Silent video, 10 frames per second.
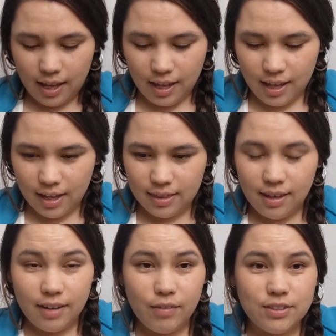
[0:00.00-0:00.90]

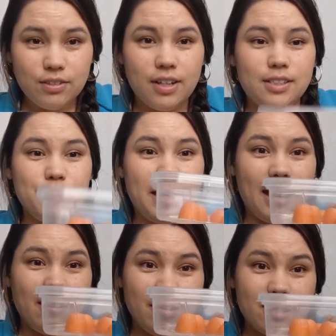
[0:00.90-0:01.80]
And then I've also got some
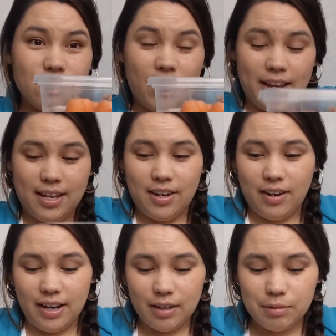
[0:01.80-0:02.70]
carrots right
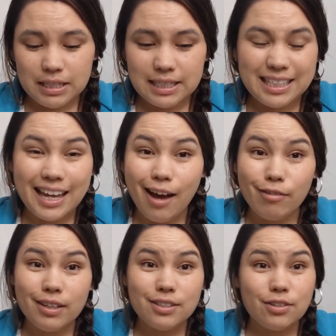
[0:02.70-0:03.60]
here. And I'm gonna see
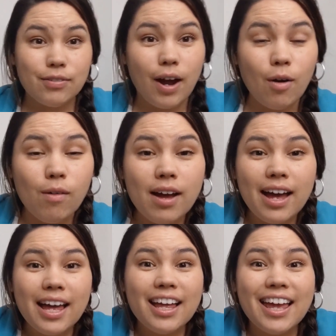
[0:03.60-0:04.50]
how these grow.
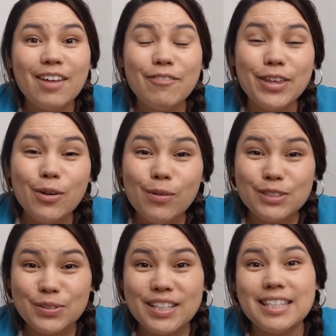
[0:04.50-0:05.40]
If
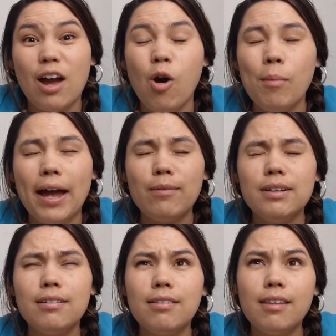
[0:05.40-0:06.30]
you do this at home, I
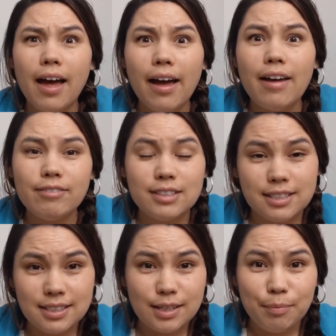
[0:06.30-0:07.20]
would love
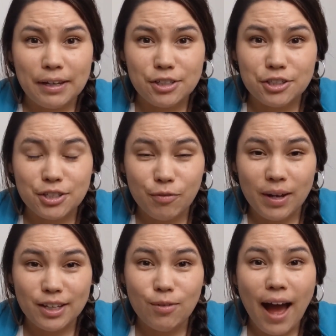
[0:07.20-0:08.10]
to see pictures of
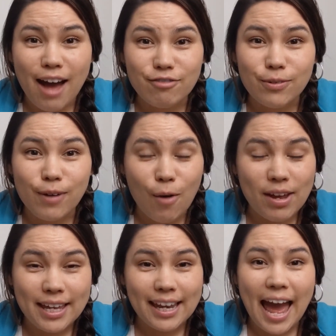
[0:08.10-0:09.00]
what you have
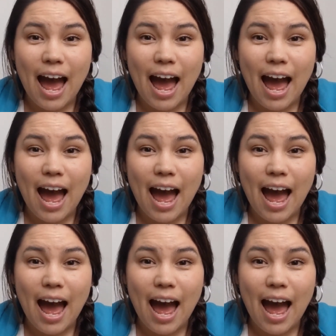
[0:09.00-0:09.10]
growing and